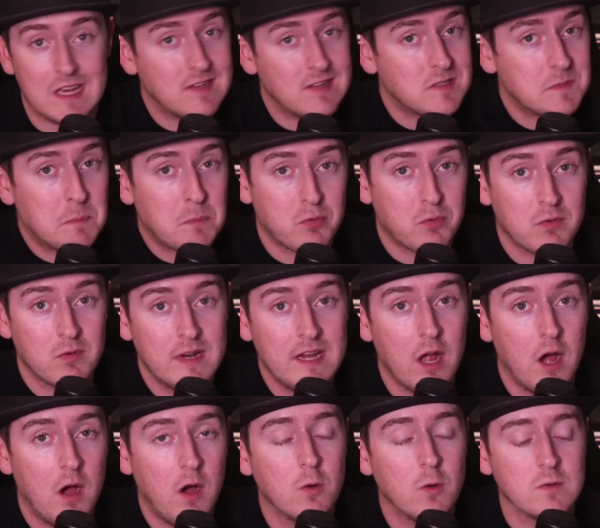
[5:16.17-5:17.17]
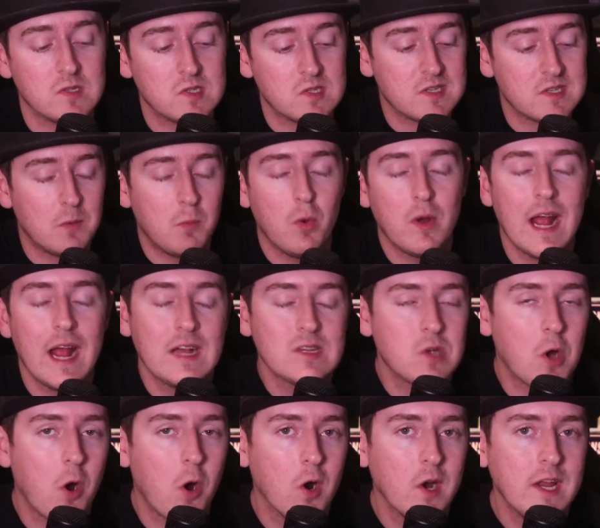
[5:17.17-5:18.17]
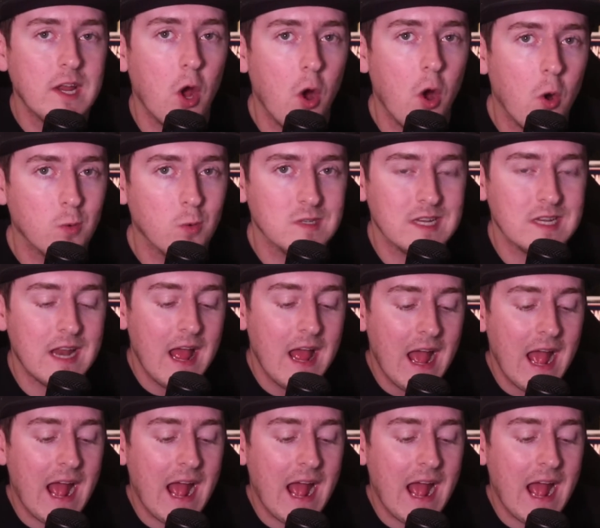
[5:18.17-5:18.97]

It's pre-owned. Someone has already owned it,